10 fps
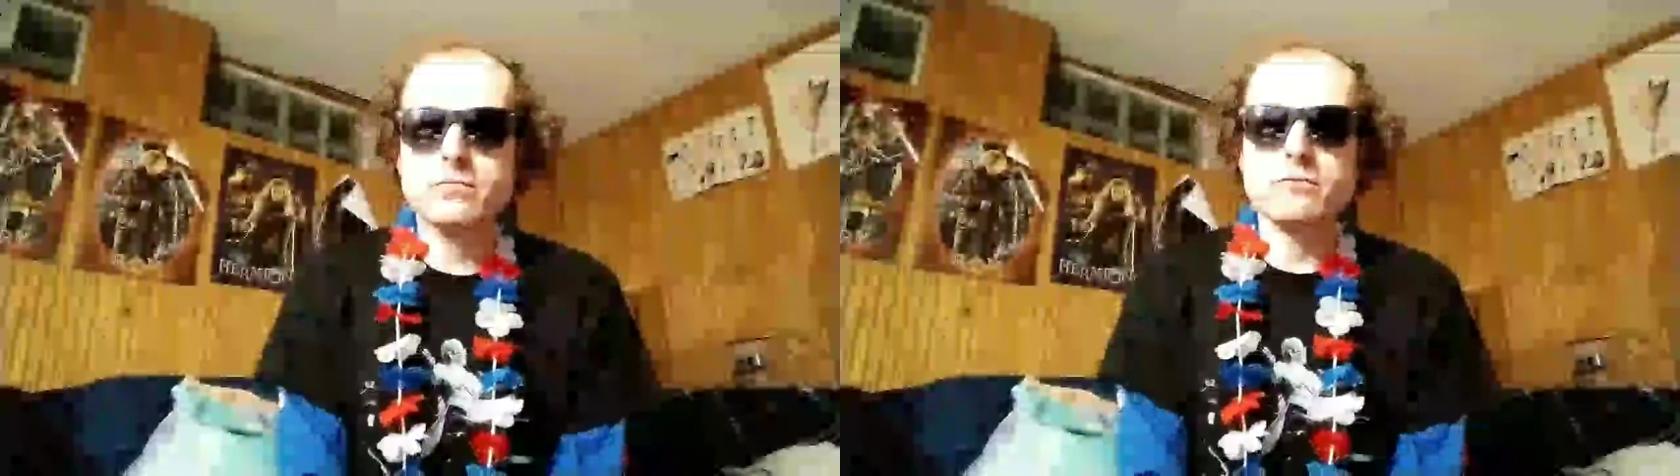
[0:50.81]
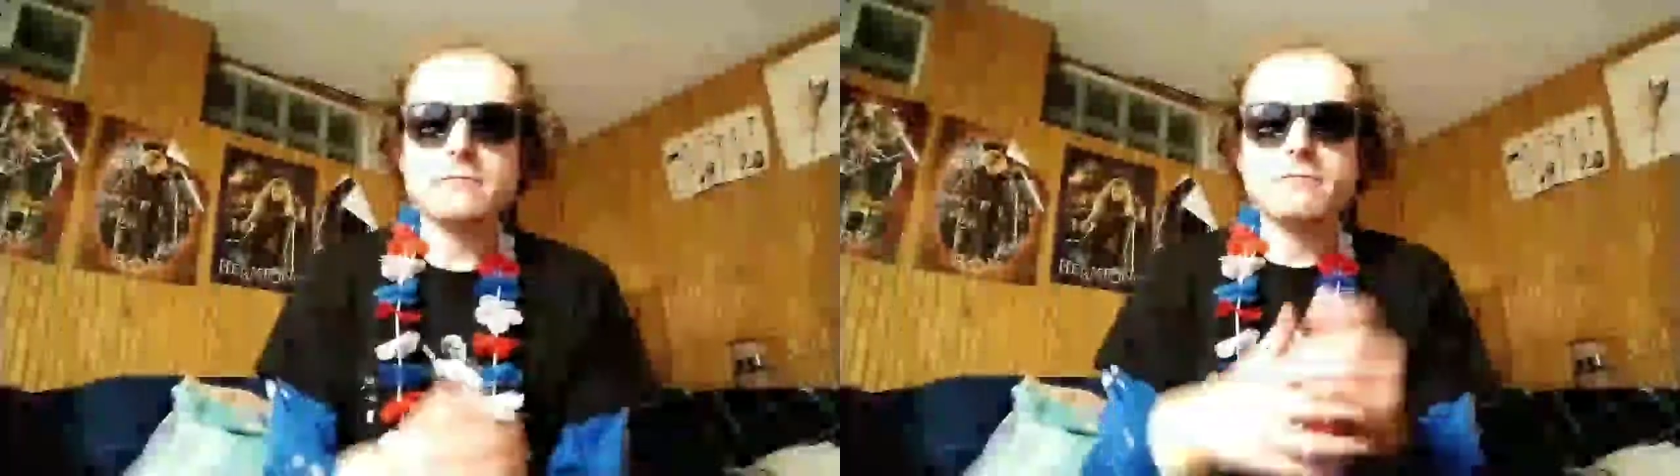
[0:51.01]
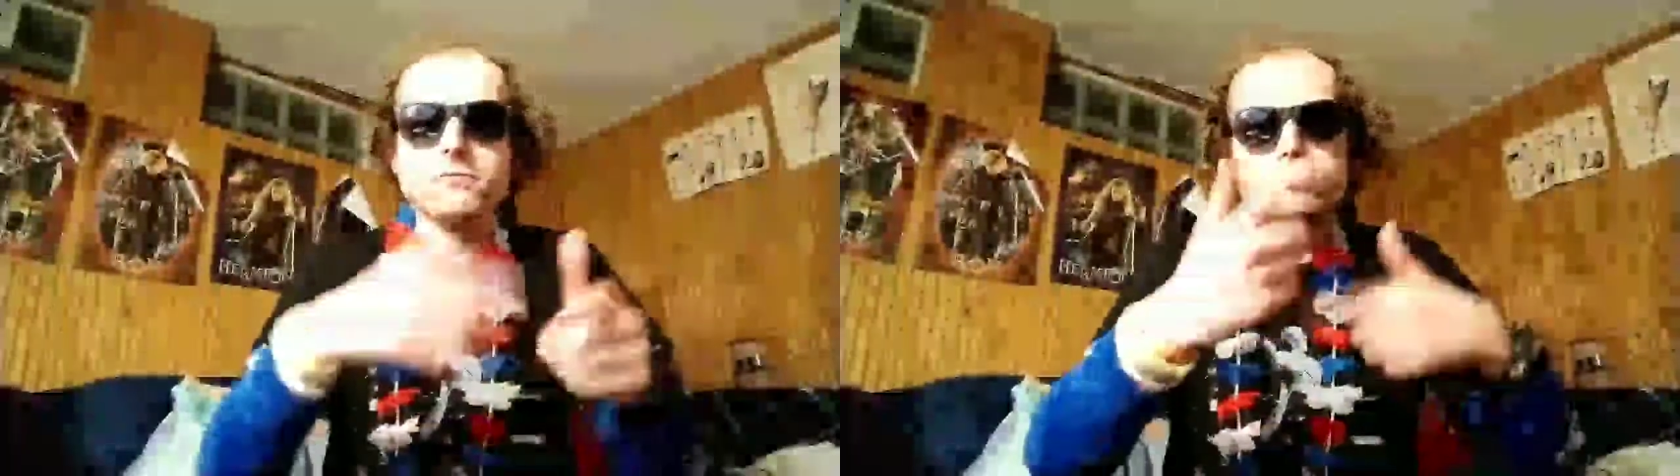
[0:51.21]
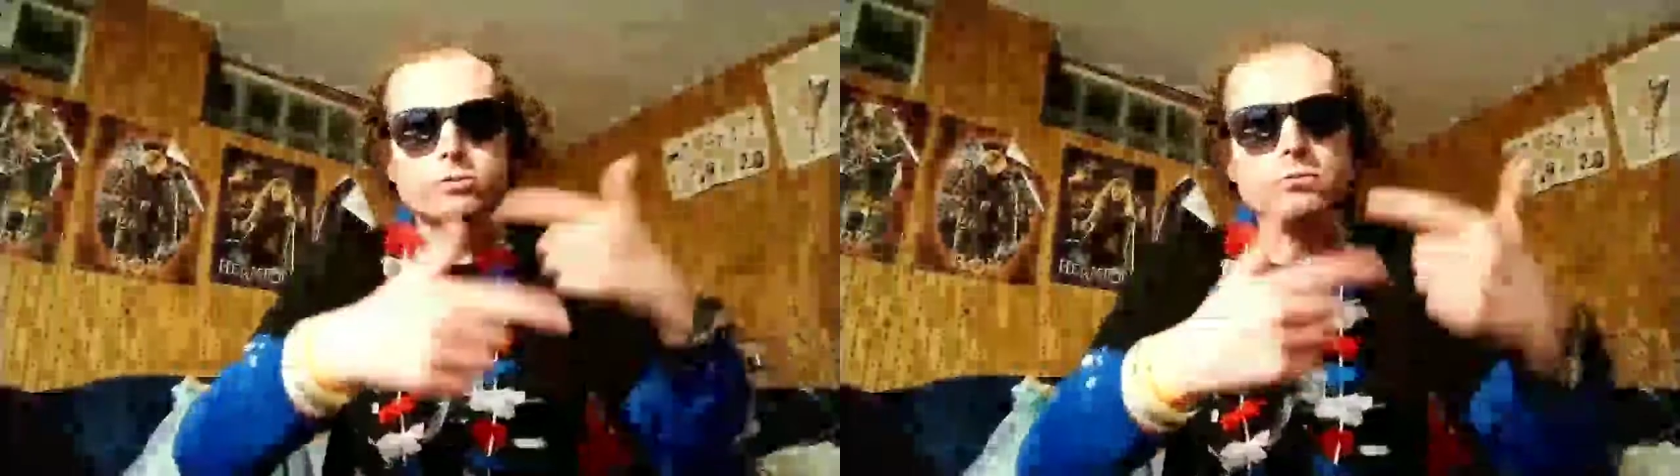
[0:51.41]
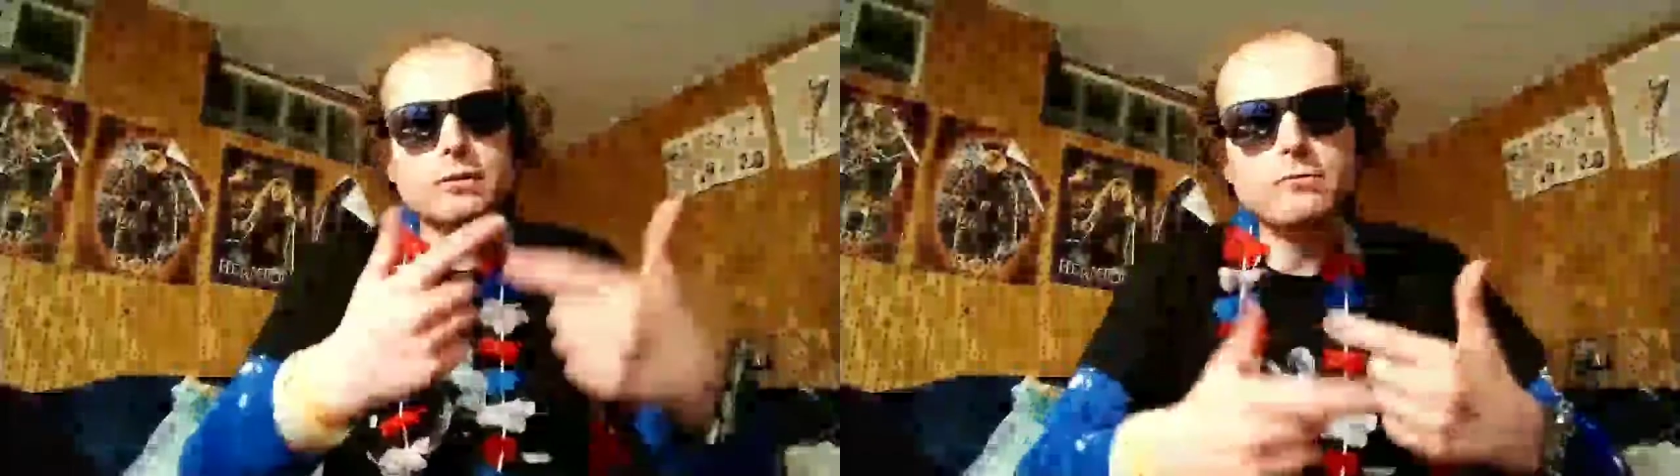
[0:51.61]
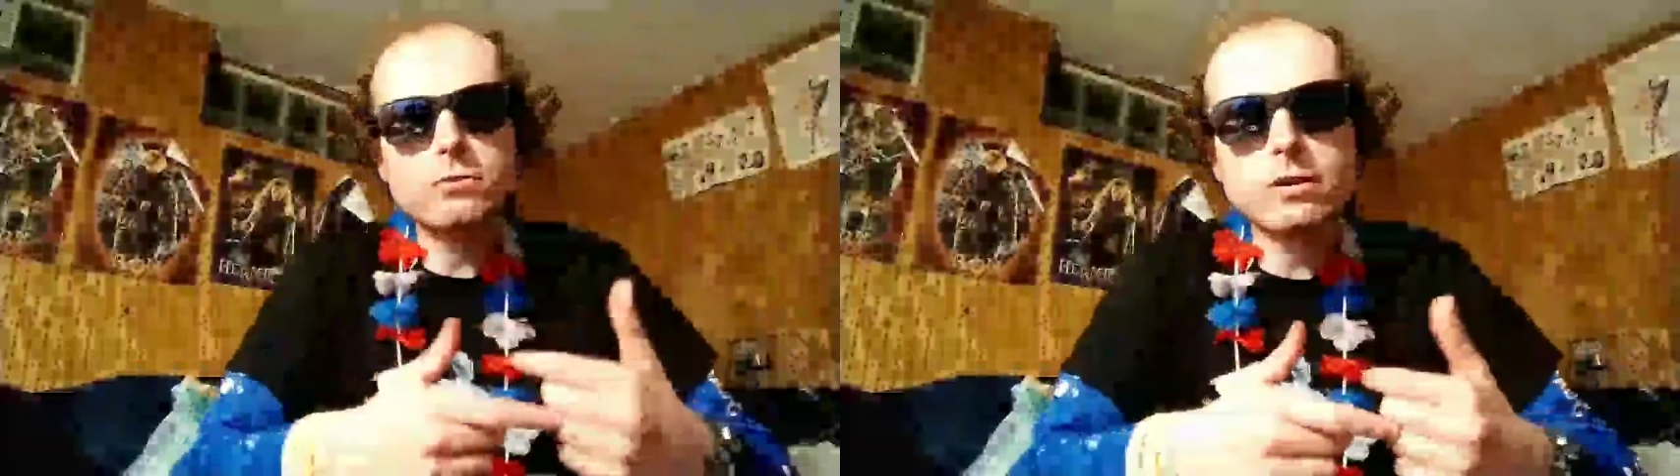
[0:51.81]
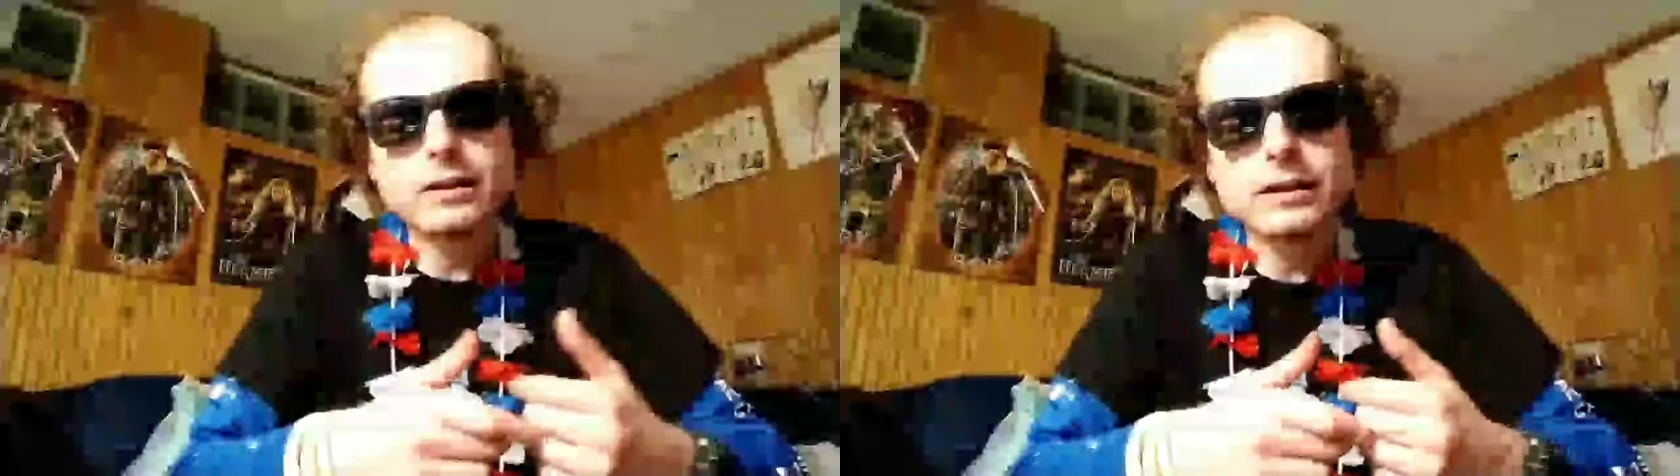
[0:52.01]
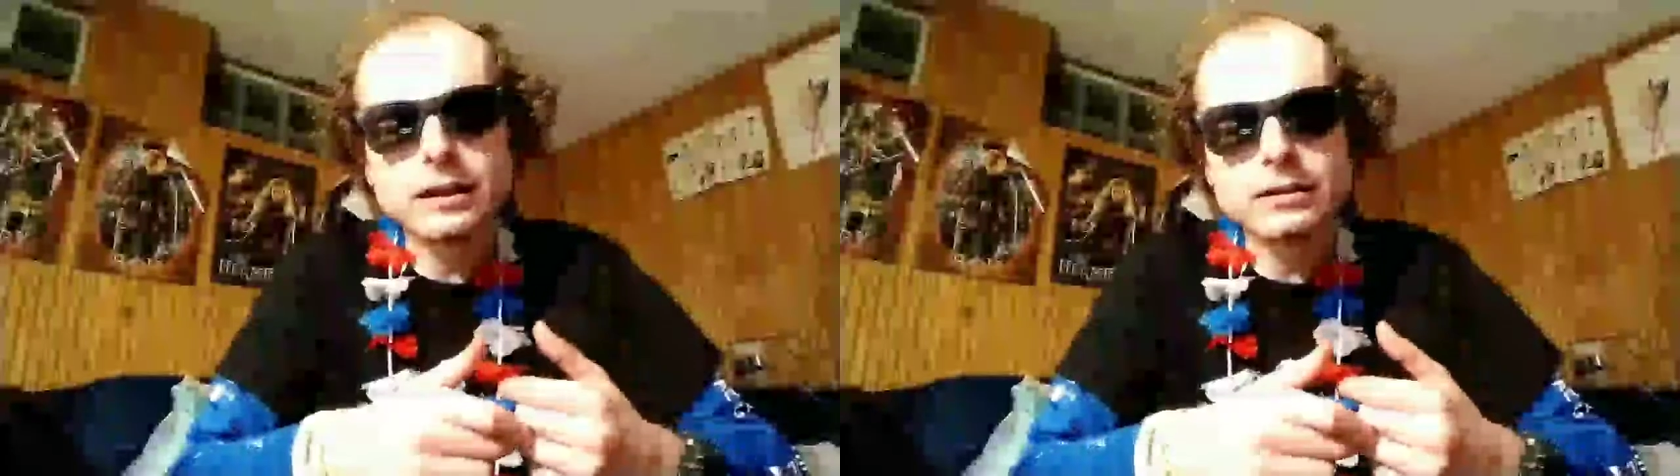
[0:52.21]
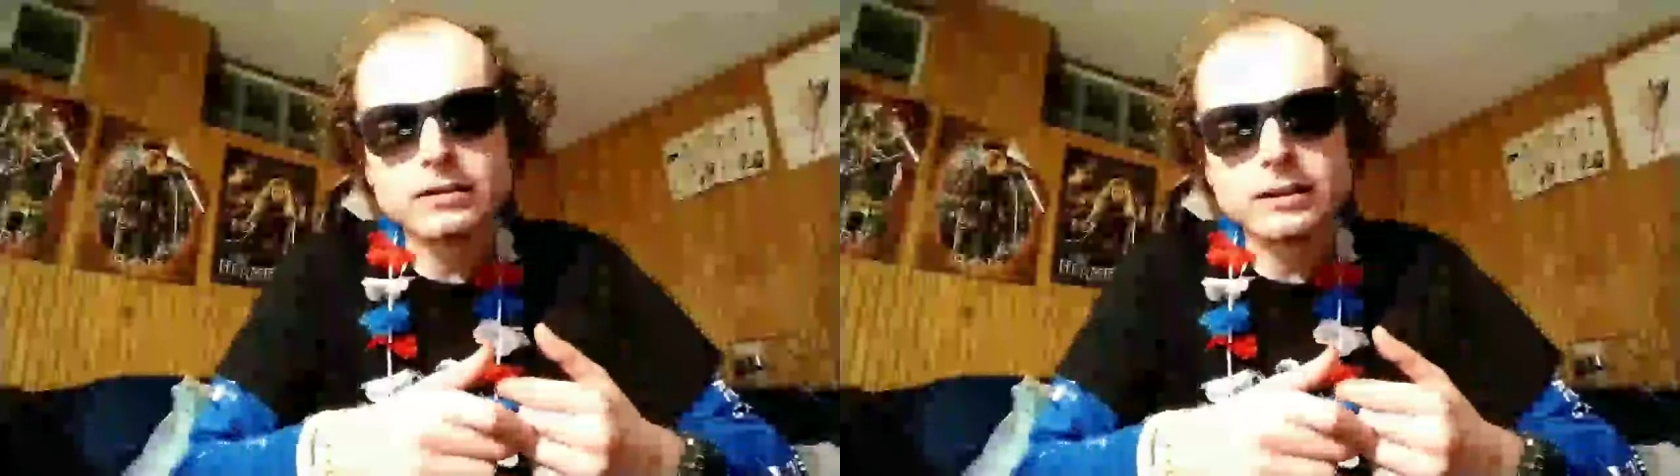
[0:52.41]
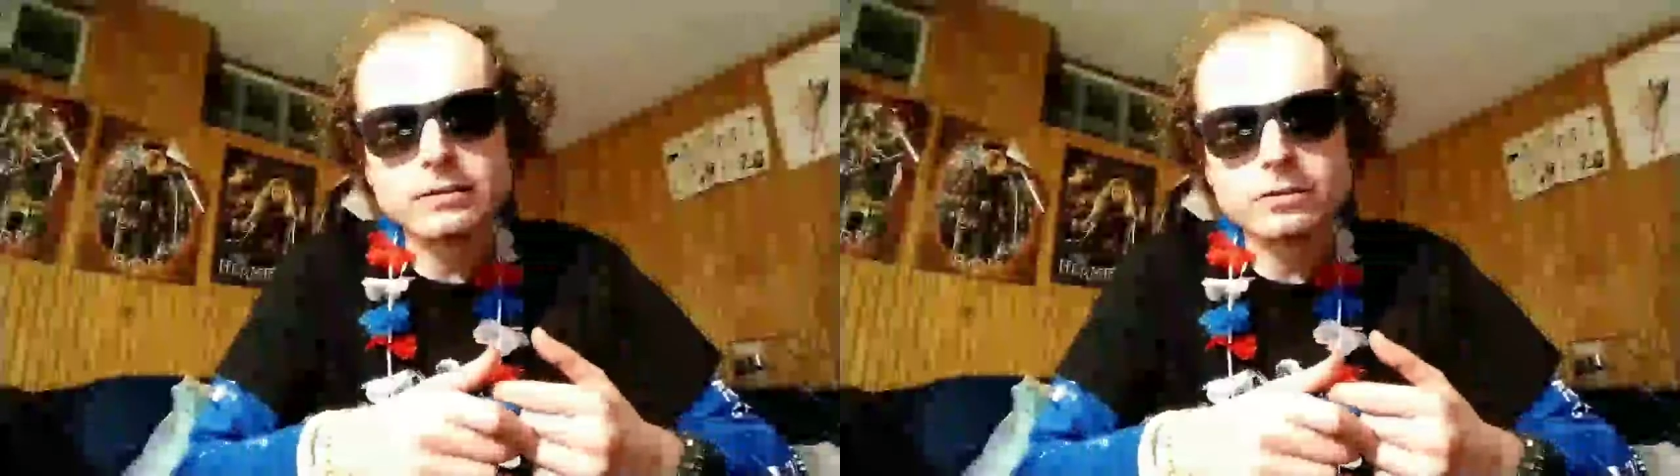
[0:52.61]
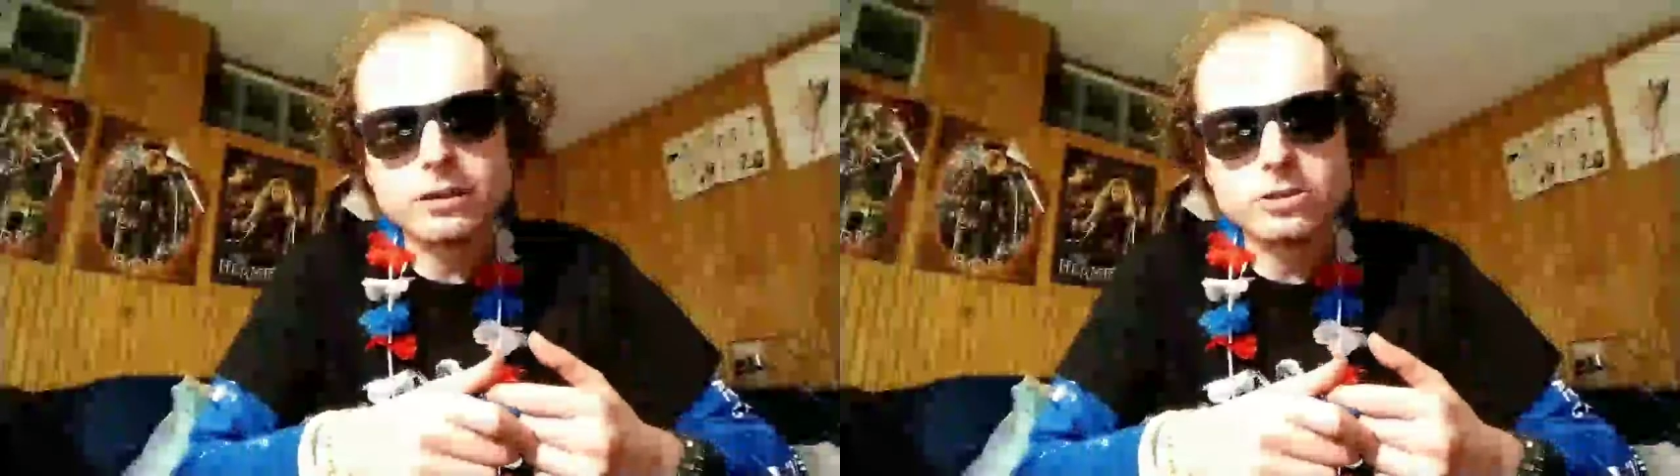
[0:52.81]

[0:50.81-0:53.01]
before I